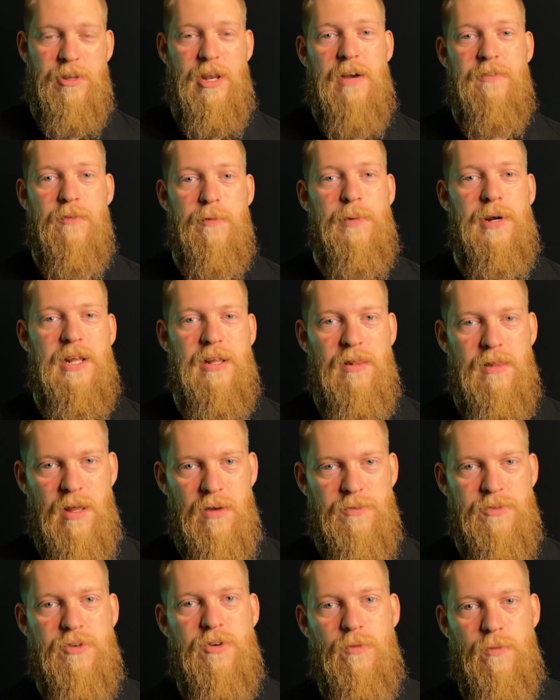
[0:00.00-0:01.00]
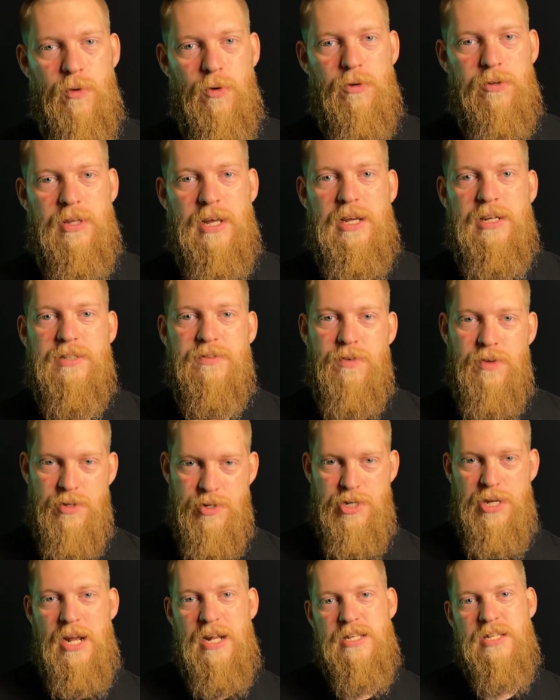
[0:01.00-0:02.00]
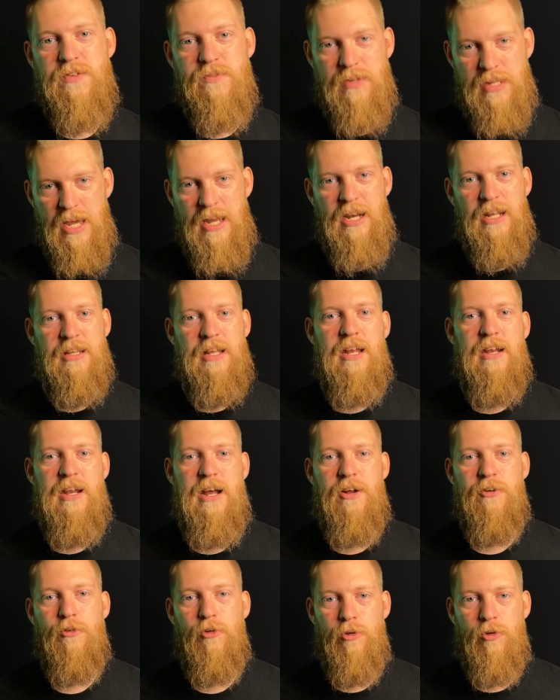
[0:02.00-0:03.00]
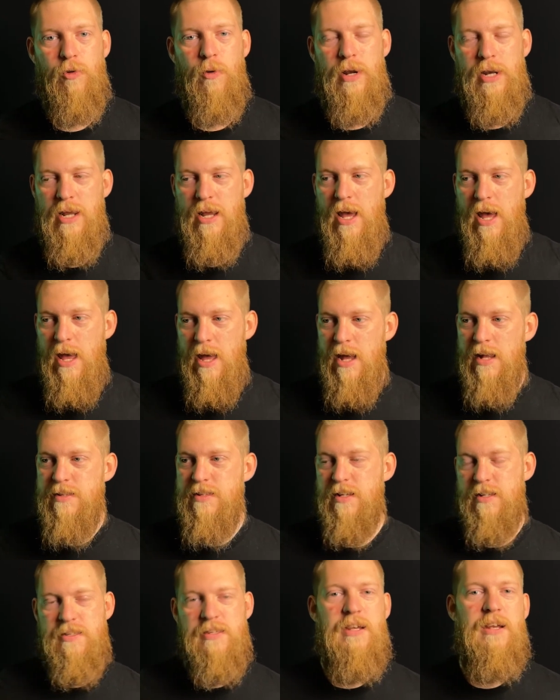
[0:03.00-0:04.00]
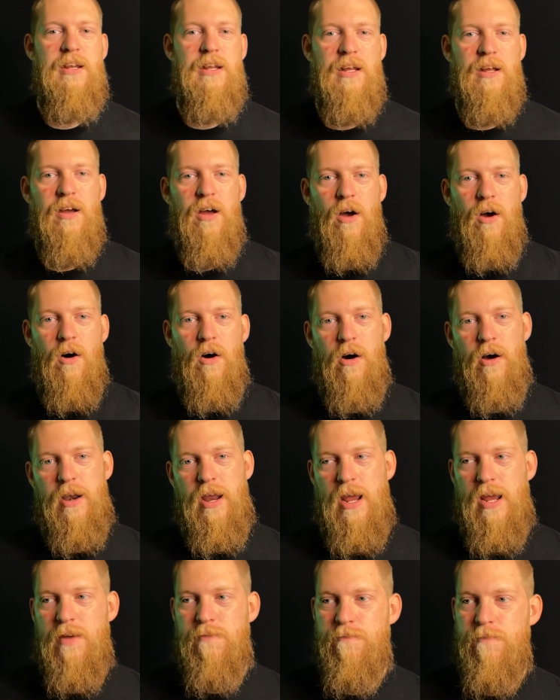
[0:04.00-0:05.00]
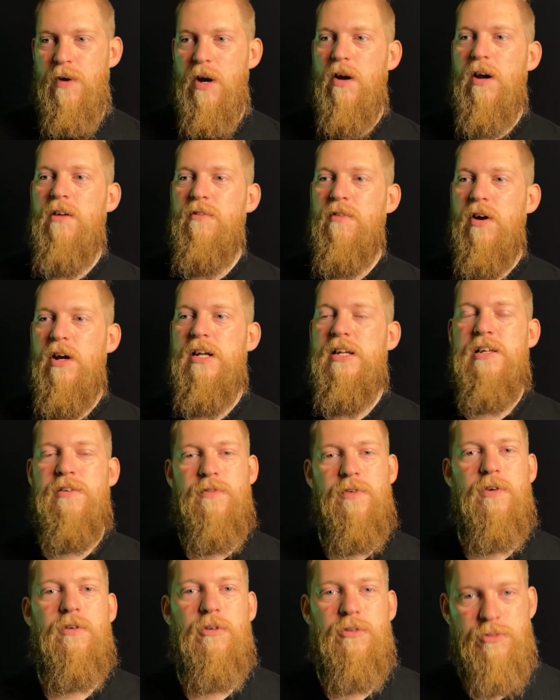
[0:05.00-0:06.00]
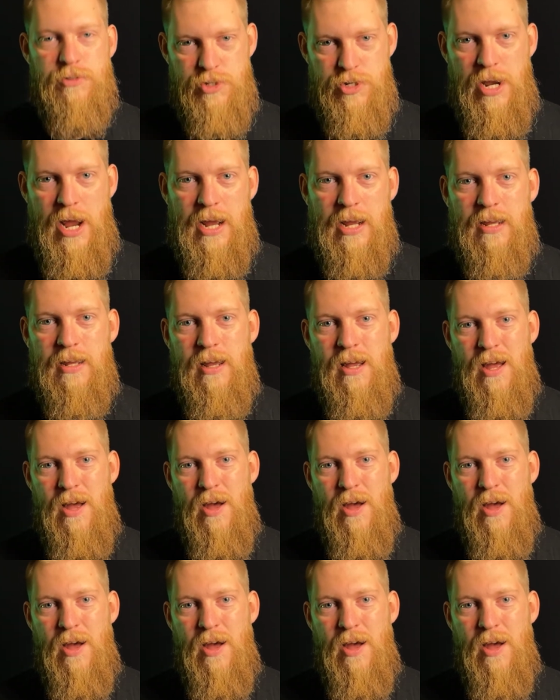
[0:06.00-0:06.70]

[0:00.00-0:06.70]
and everybody loves to roll dice for the chance of getting that natural 20 and succeeding on a very, very difficult check.